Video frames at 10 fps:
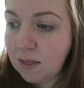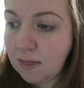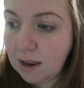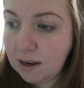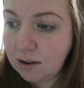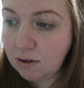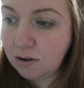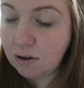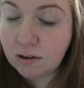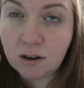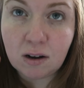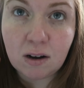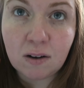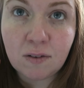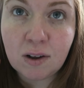they need a lot
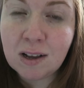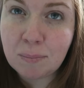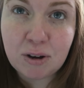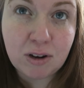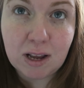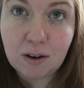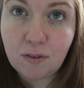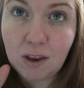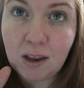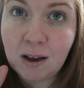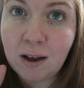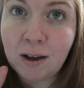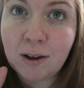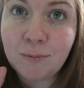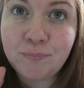of, especially Alfie,
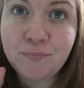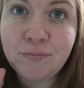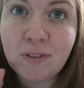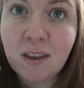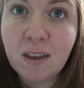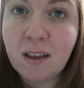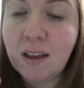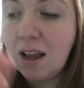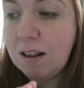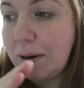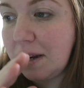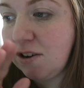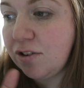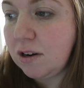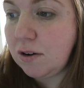
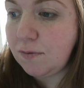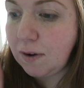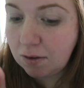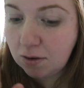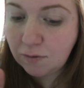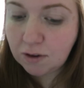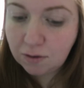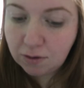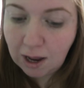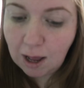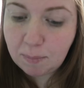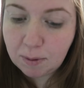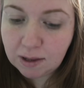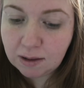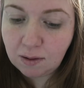explanation in advance of what's going to
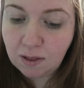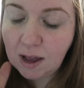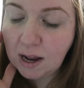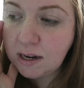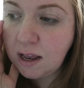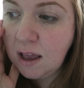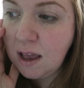happen and all that.